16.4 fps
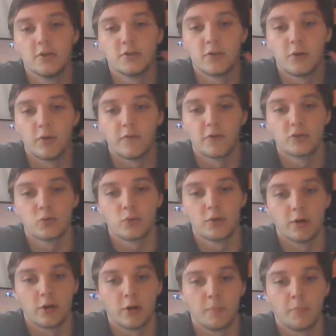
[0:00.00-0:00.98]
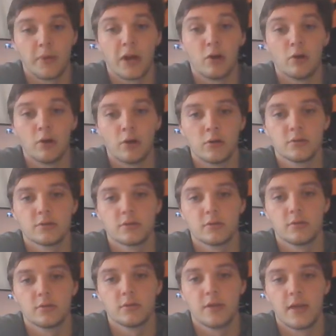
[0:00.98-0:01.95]
So the first one are
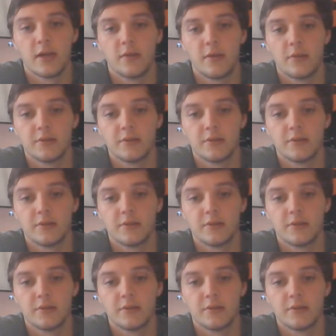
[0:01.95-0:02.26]
barriers, and